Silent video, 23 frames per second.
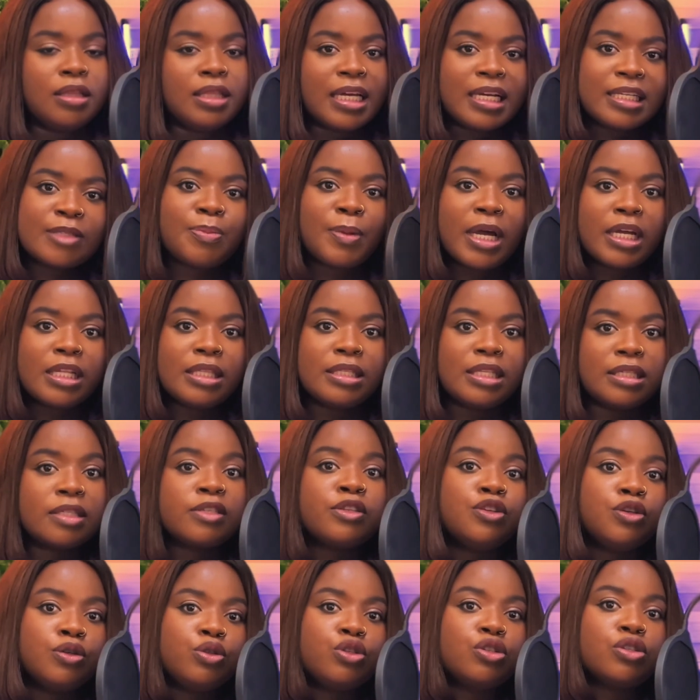Despite this
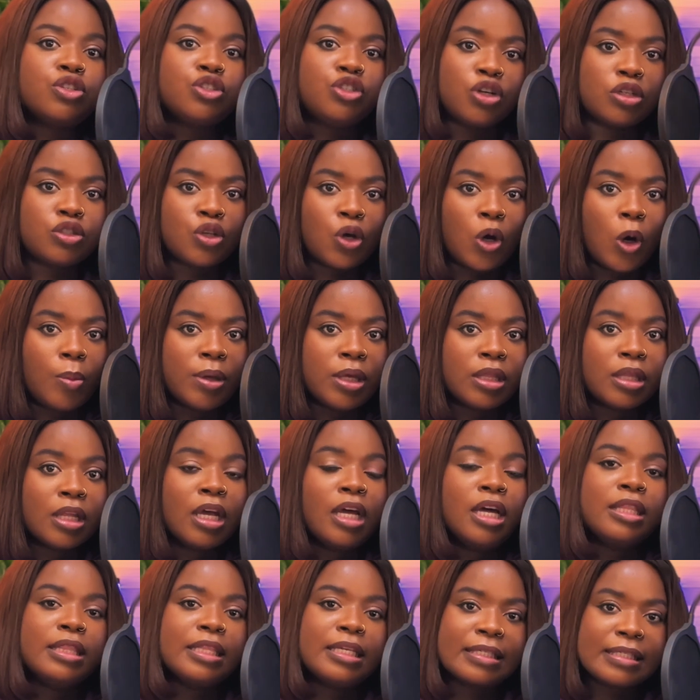huge shortcoming,
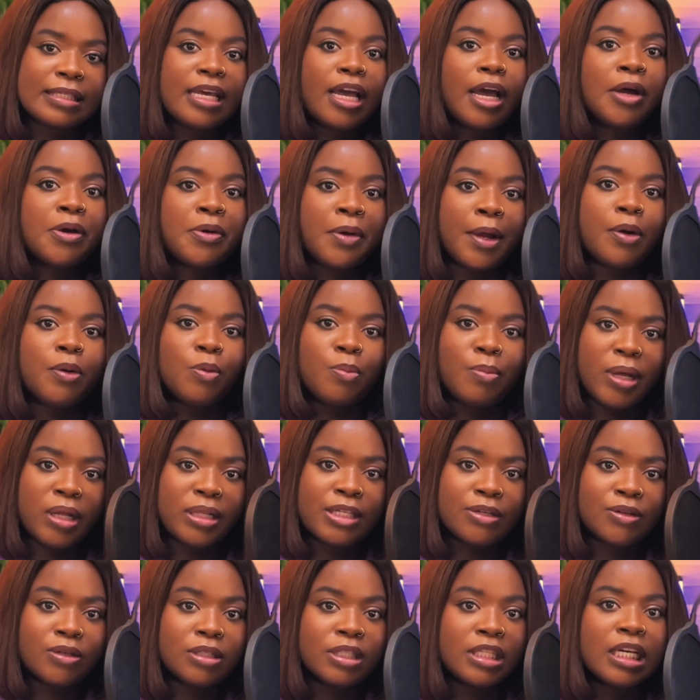the C R L
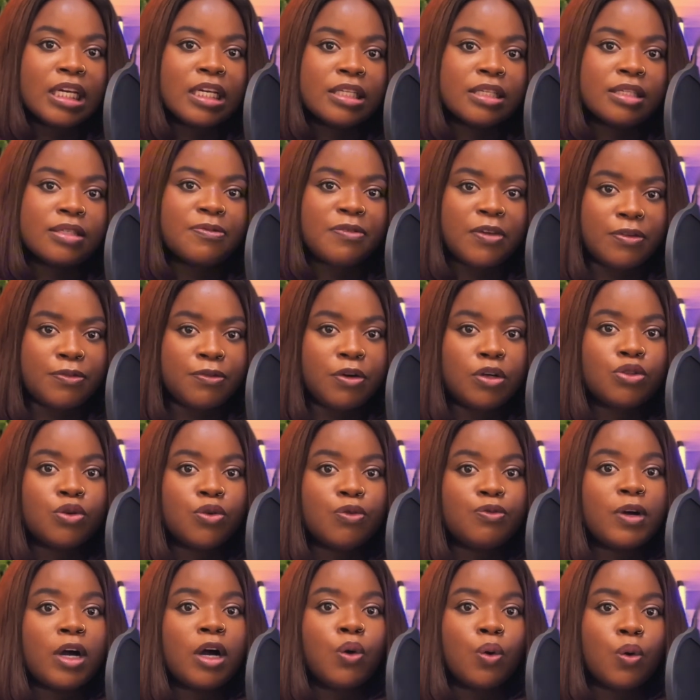method is favored
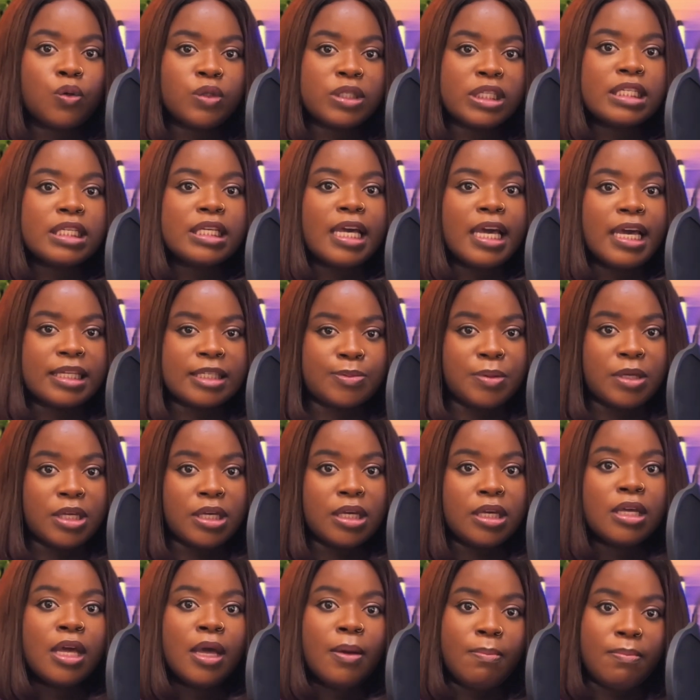over O C S
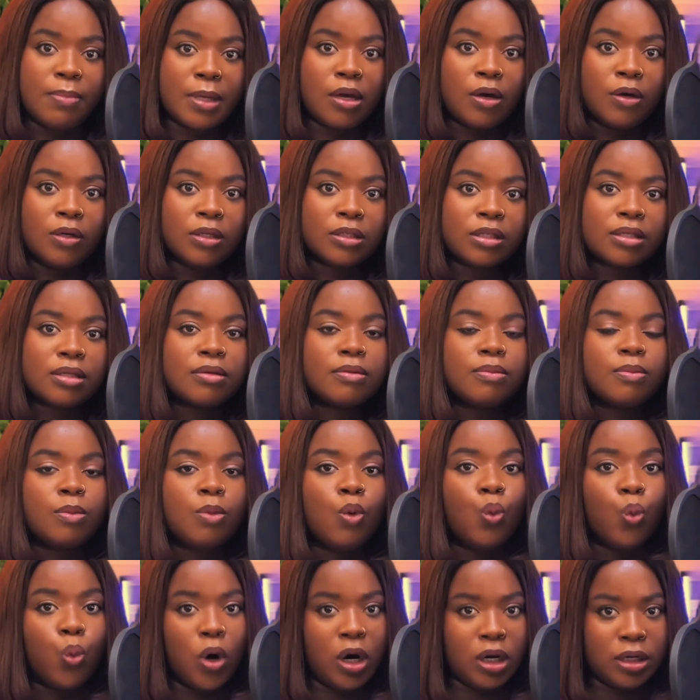P because
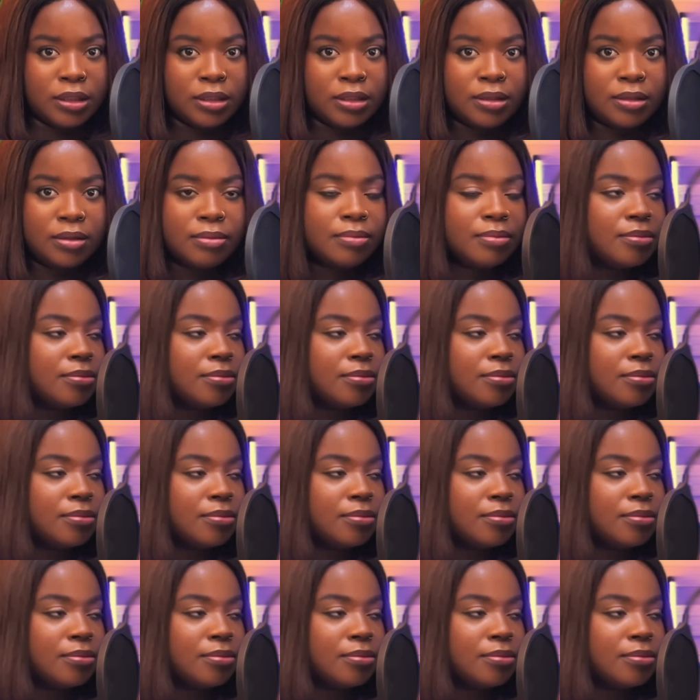one.